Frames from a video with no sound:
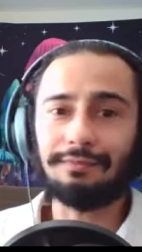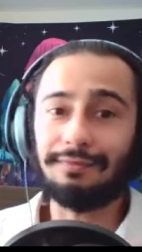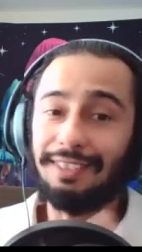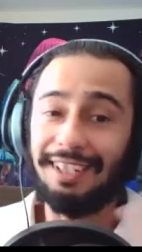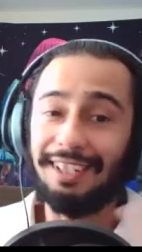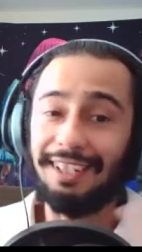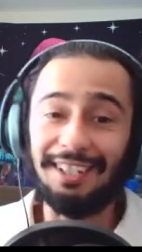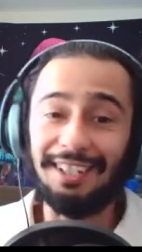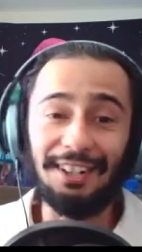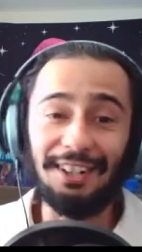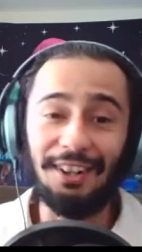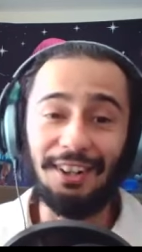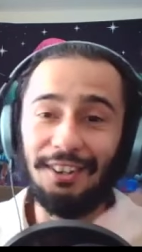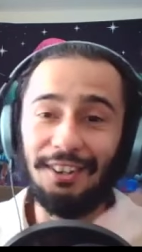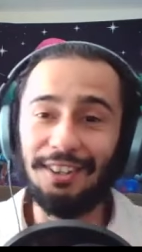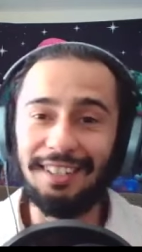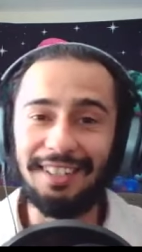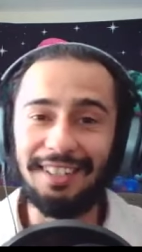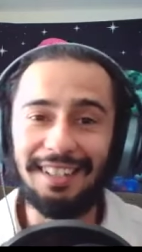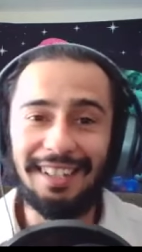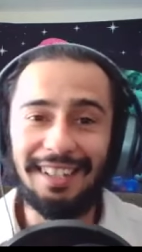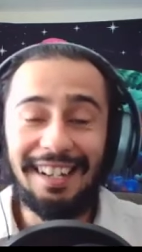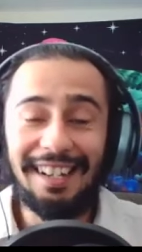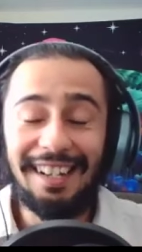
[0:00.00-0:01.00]
you know
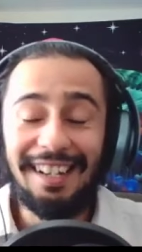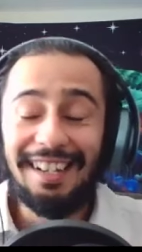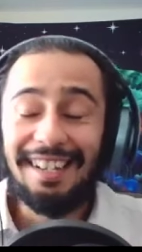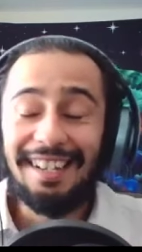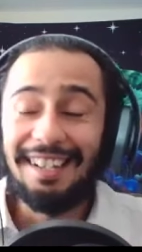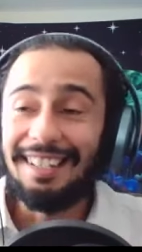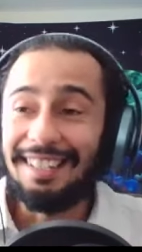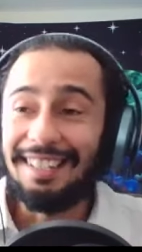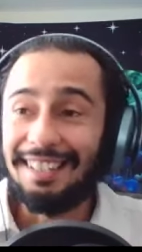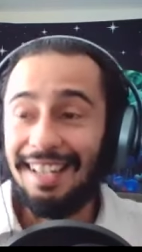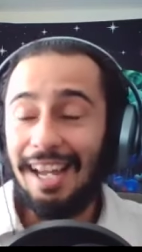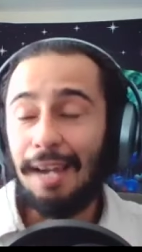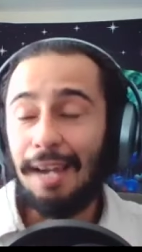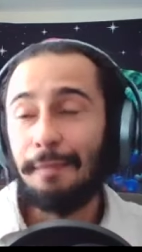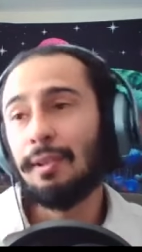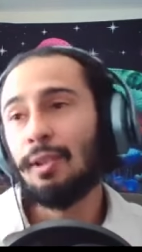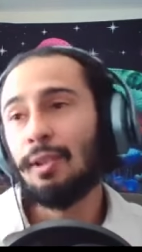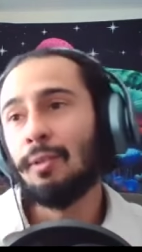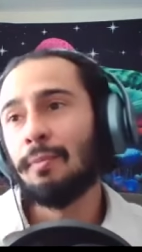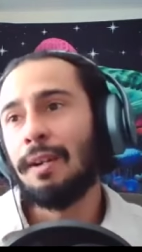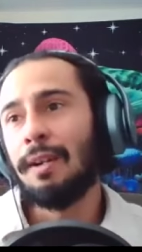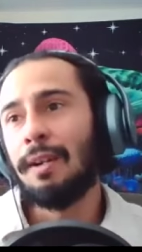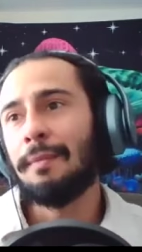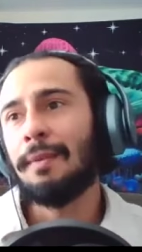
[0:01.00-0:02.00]
and that
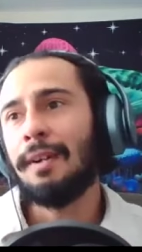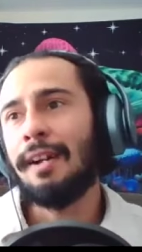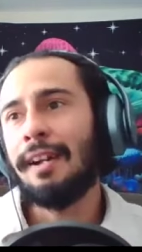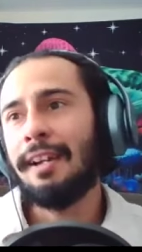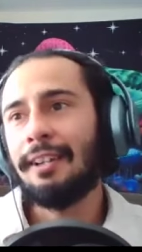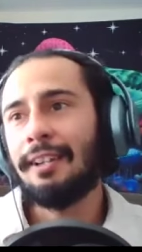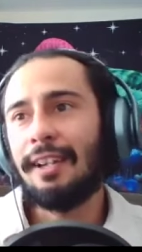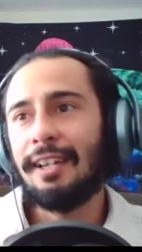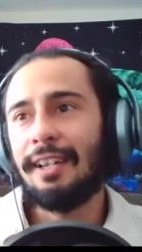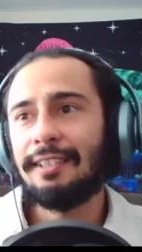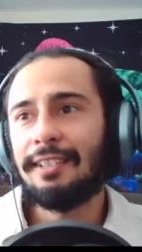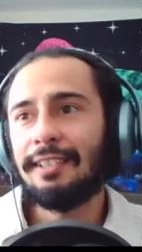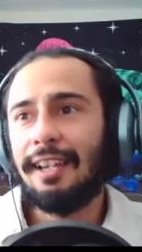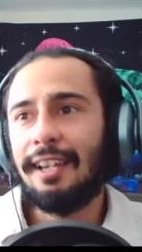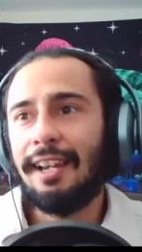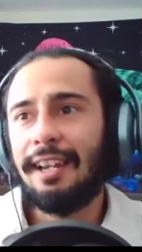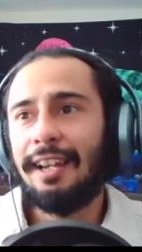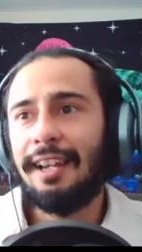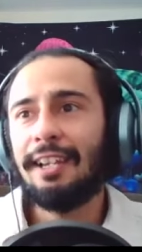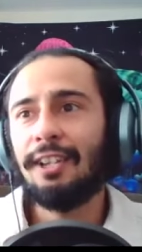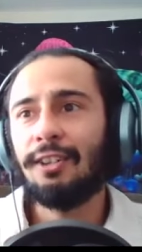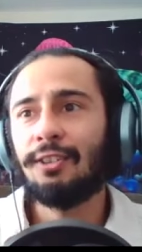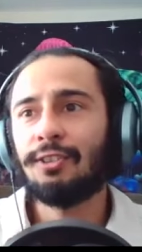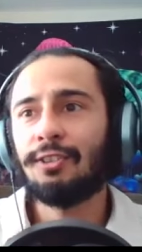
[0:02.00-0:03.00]
blew my mind as at
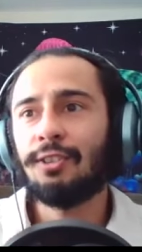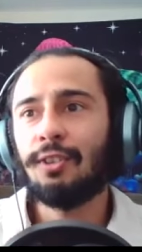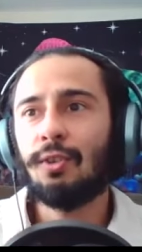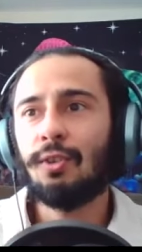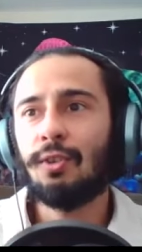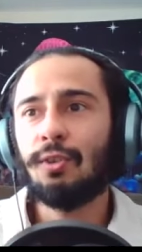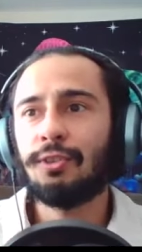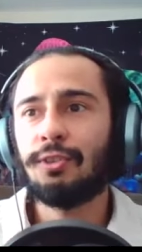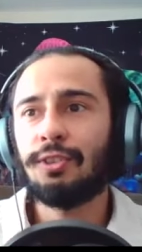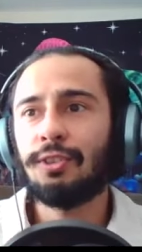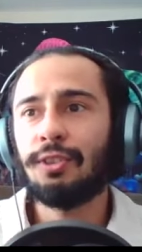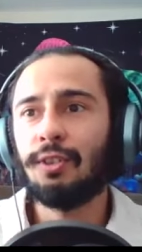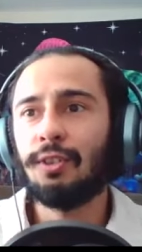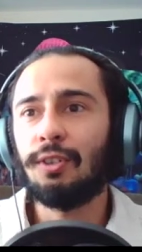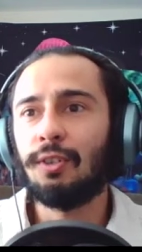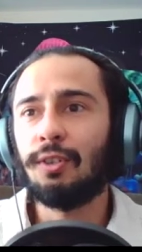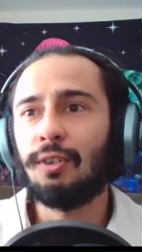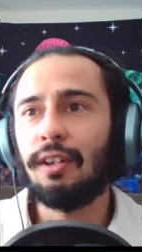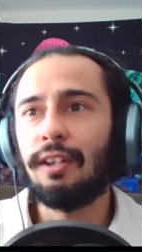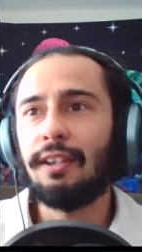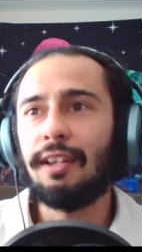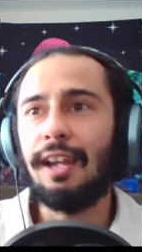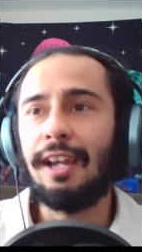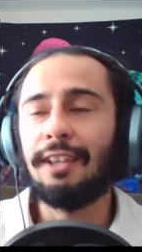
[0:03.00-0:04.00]
eight years old
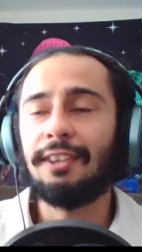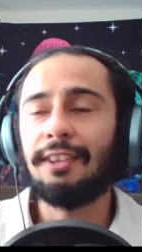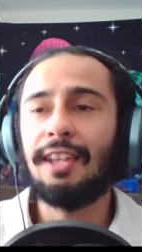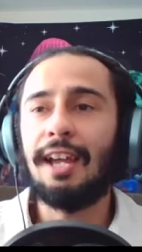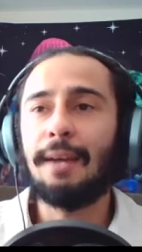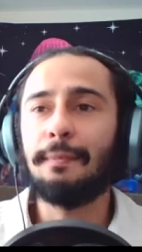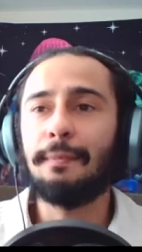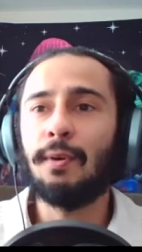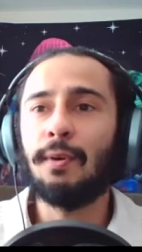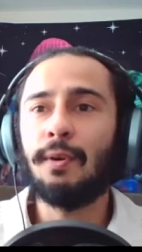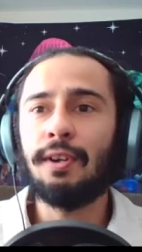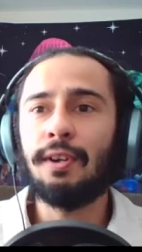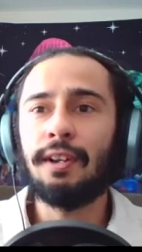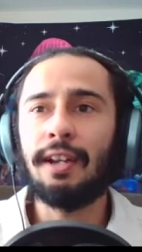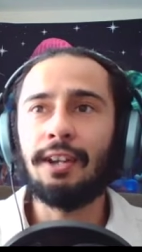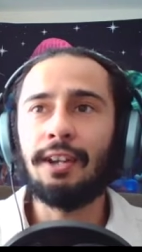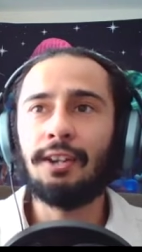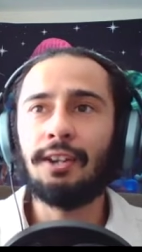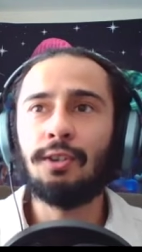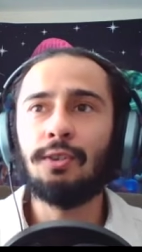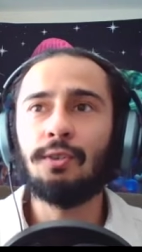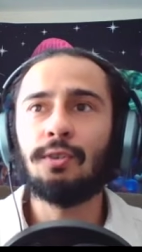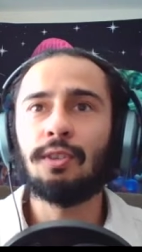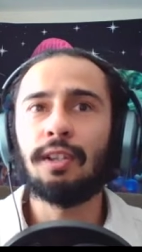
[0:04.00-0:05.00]
so at that point i
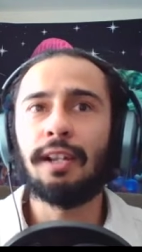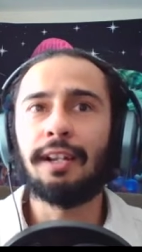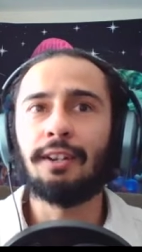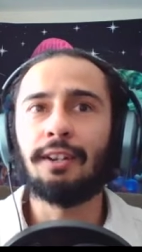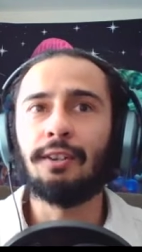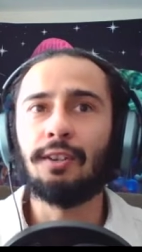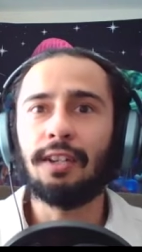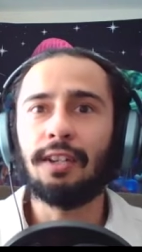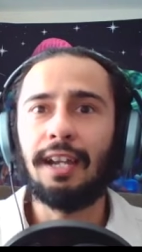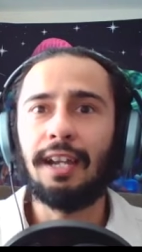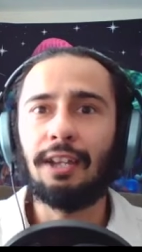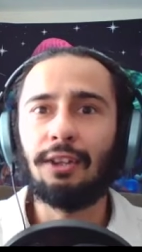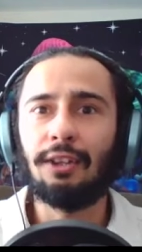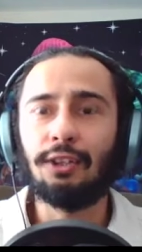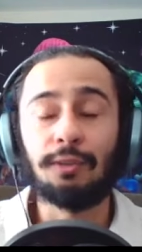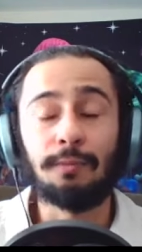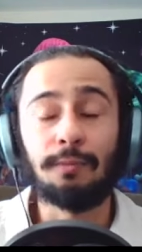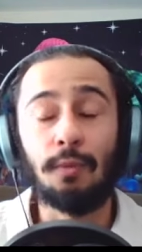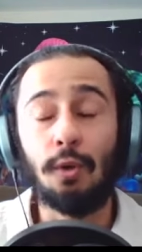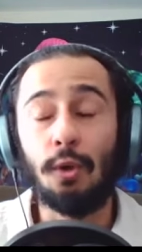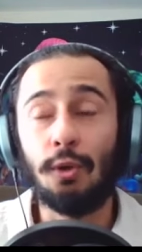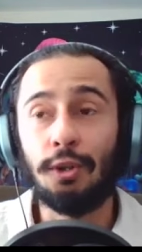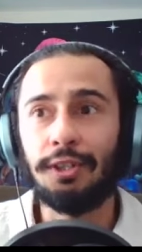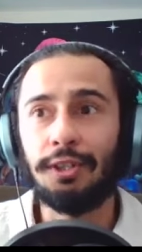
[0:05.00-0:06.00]
knew like okay there's
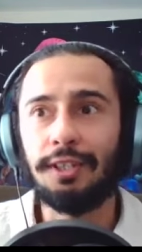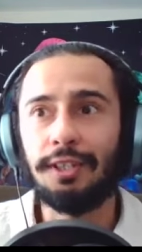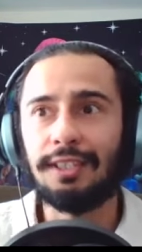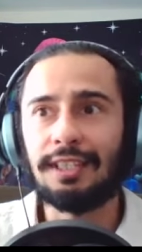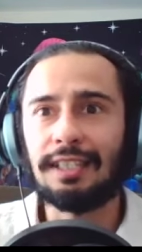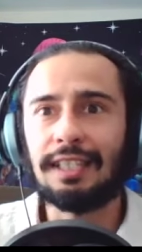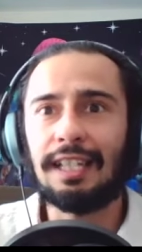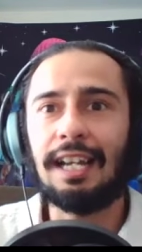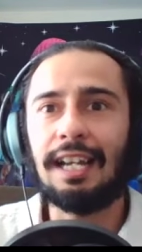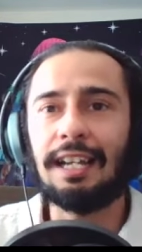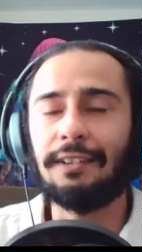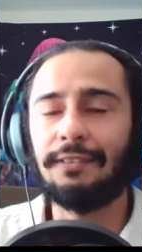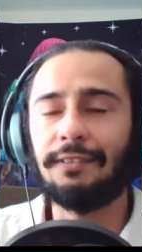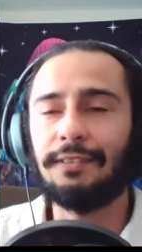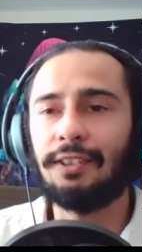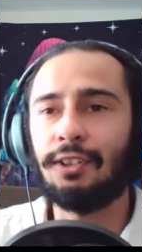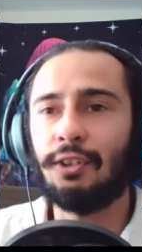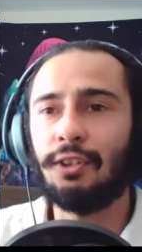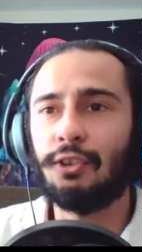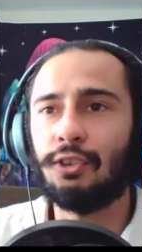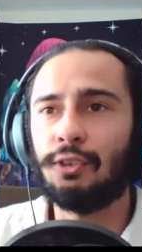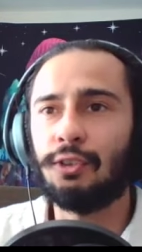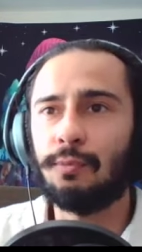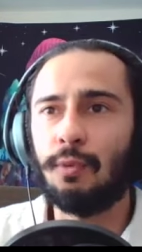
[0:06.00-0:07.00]
more to this life you
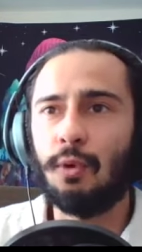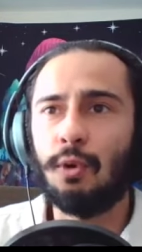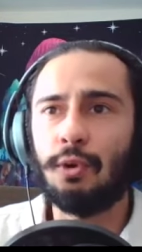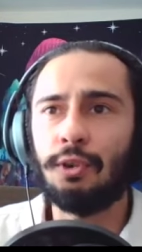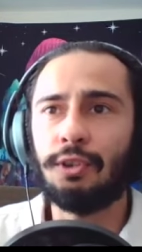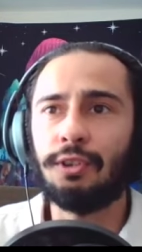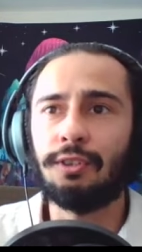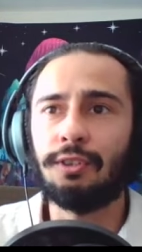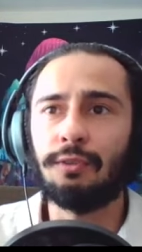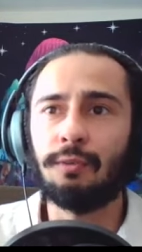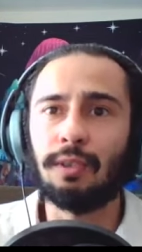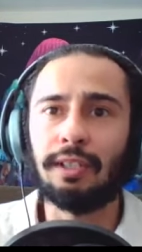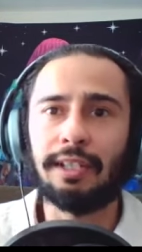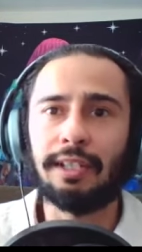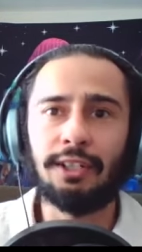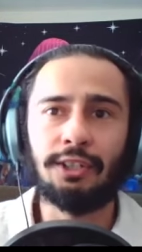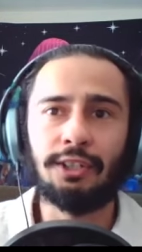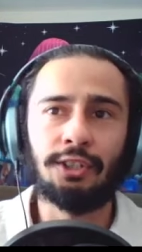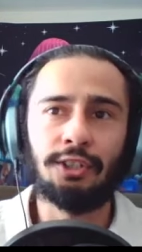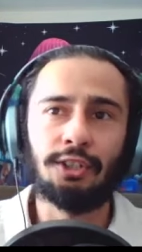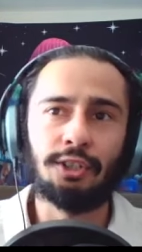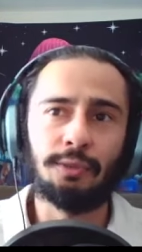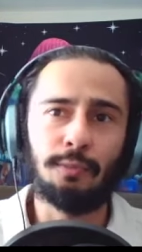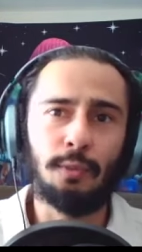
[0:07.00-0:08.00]
know there's more to
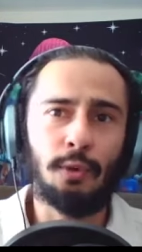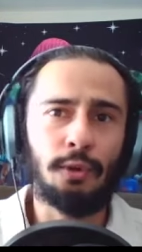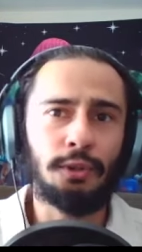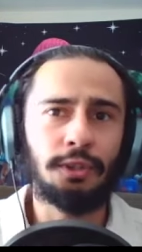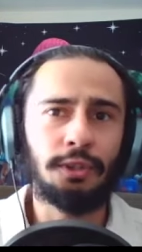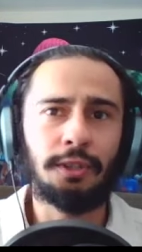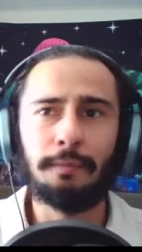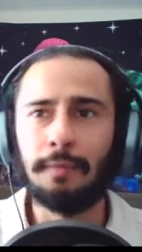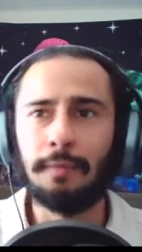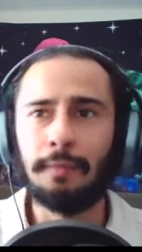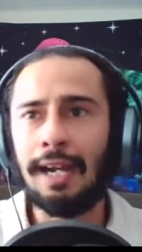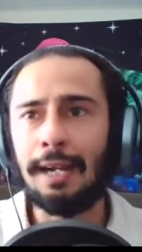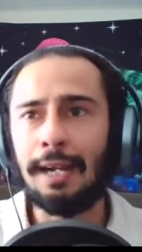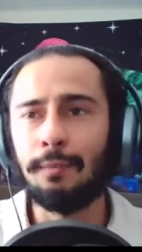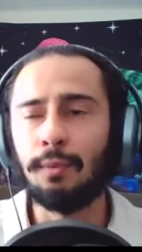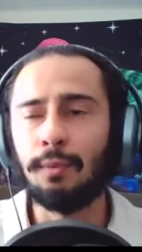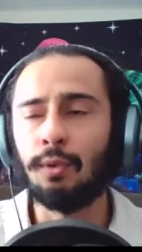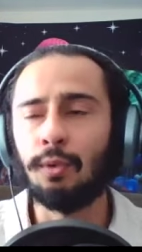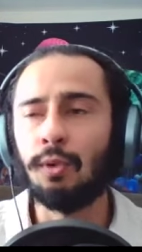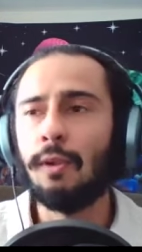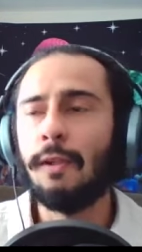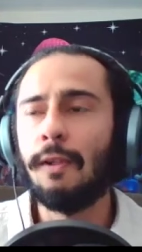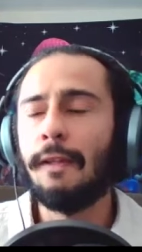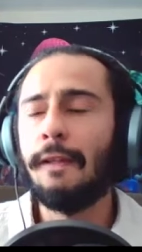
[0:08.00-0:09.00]
religion there's more to the
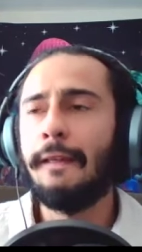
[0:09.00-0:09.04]
bible